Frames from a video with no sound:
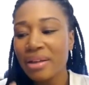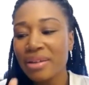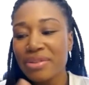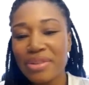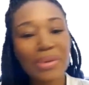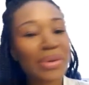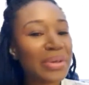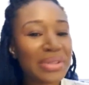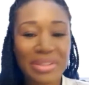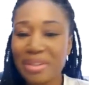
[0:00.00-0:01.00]
don't go
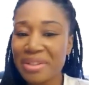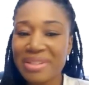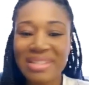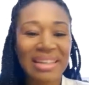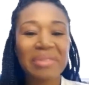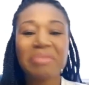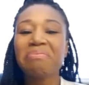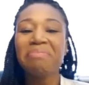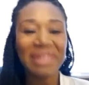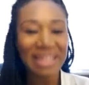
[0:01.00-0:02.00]
into nursing
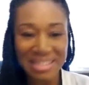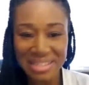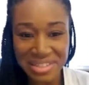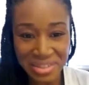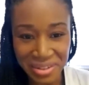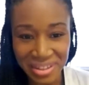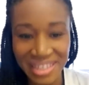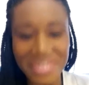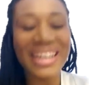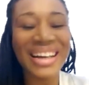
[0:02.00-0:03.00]
because it's
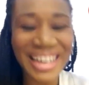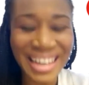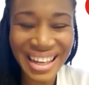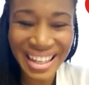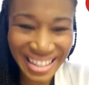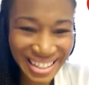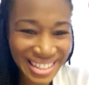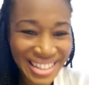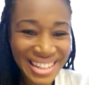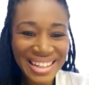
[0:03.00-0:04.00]
lucrative. It's,